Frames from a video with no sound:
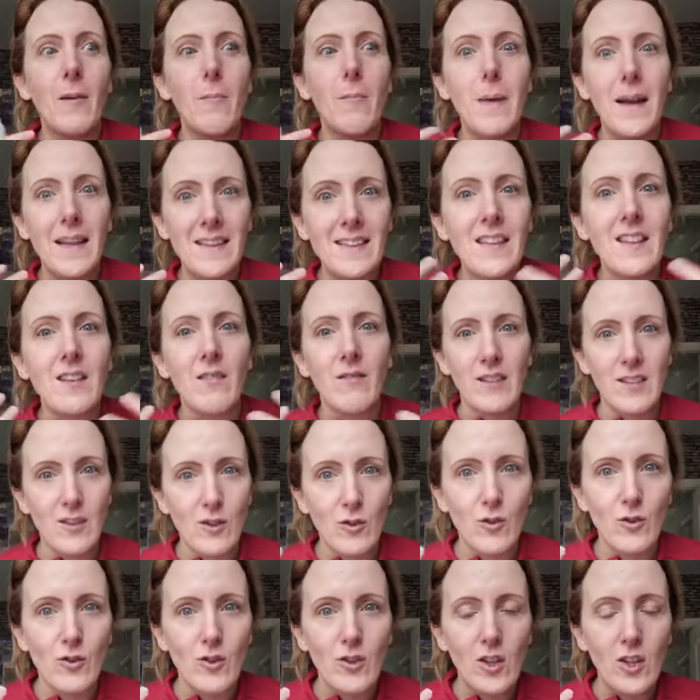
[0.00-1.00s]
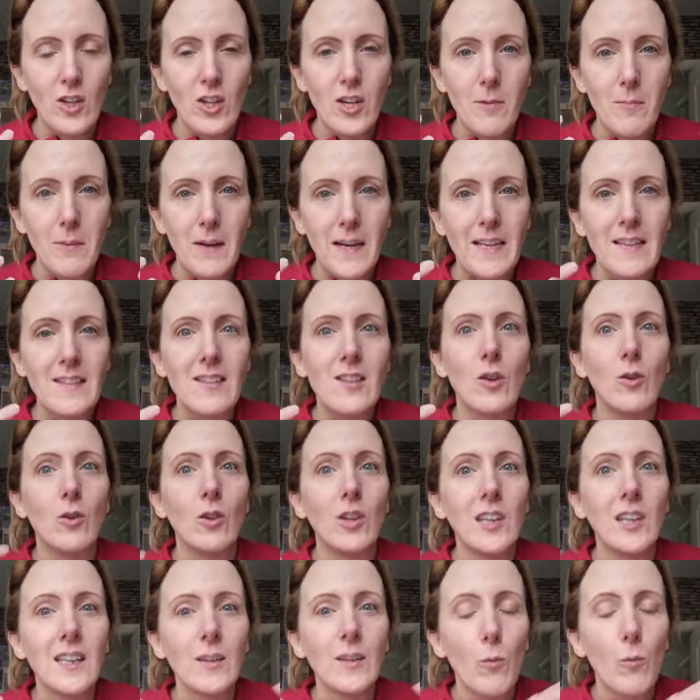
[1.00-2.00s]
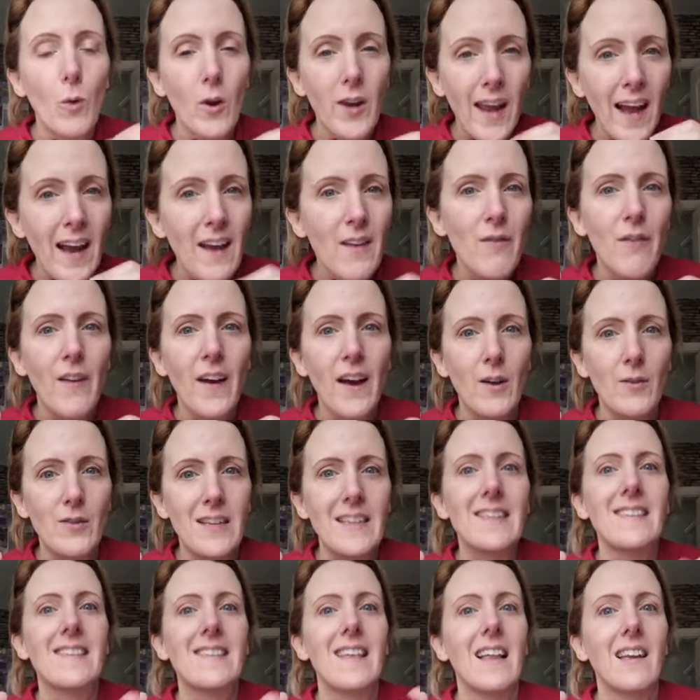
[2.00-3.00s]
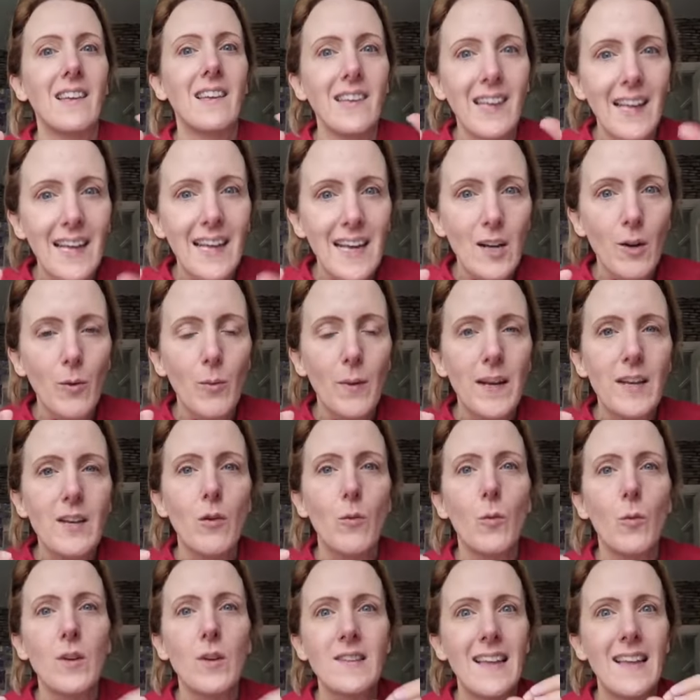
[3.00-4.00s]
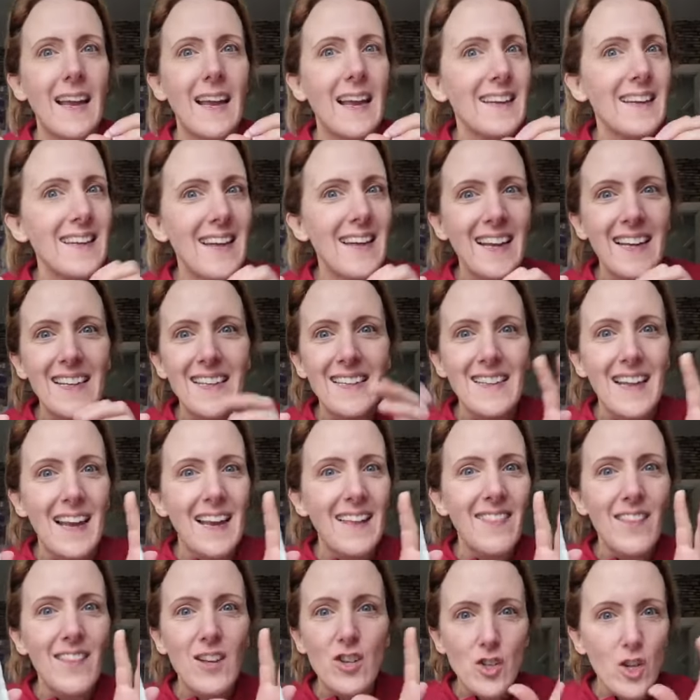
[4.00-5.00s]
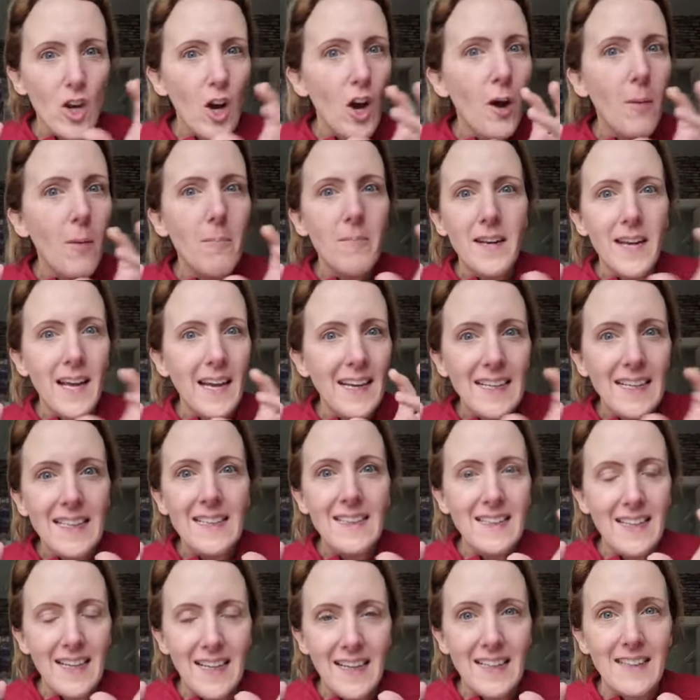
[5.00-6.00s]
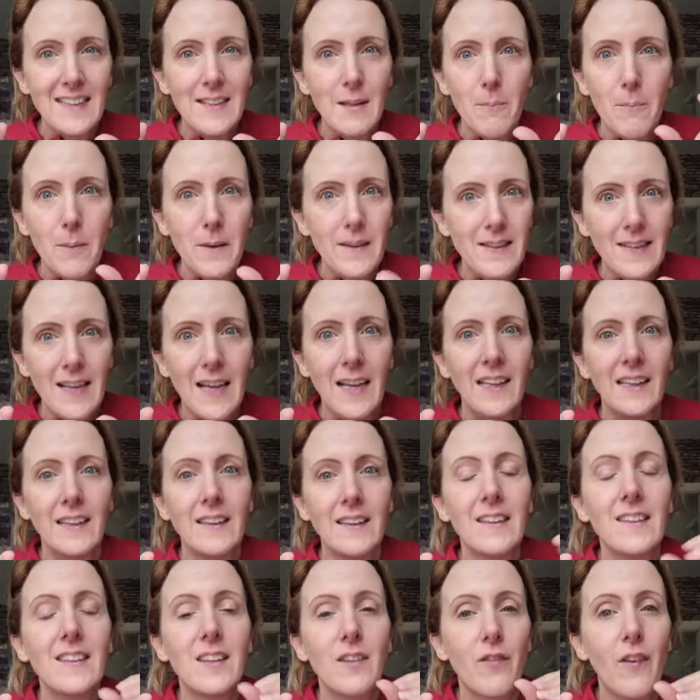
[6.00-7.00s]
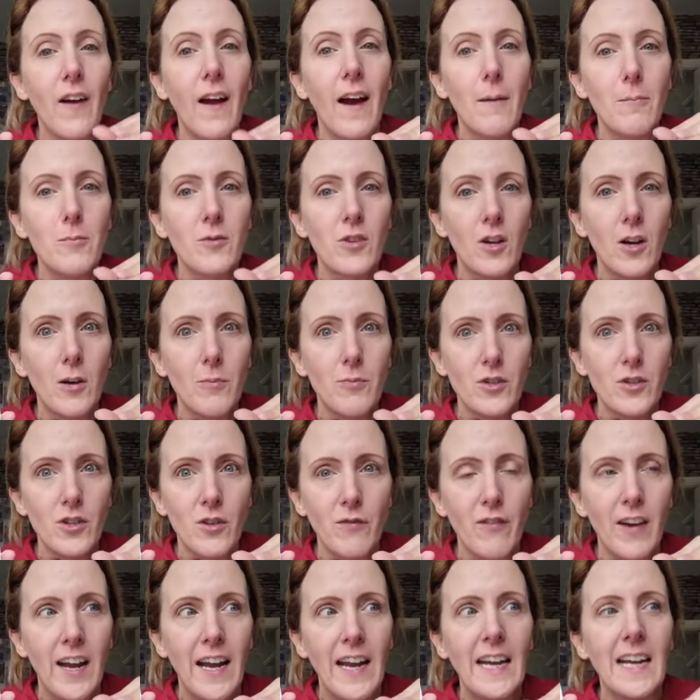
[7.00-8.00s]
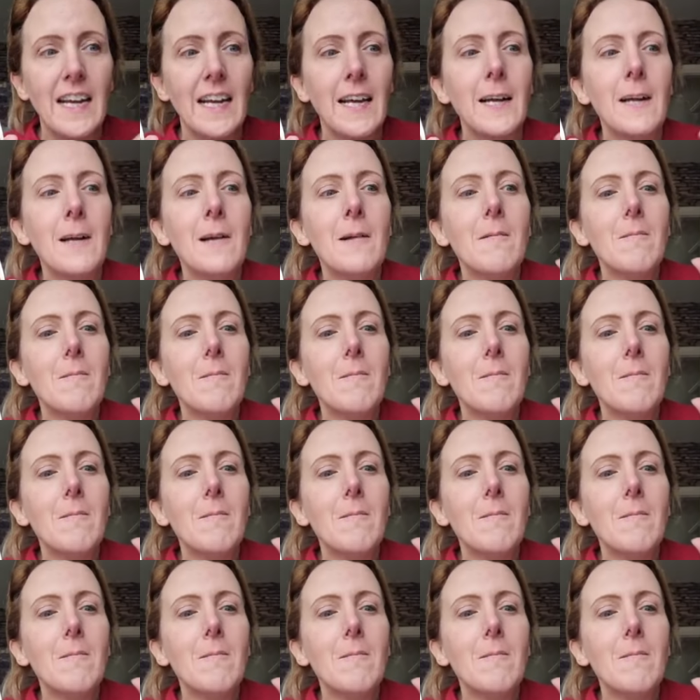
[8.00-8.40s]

the better the results are going to be. So what I found is that liquid was in the top 90% for absorption rate.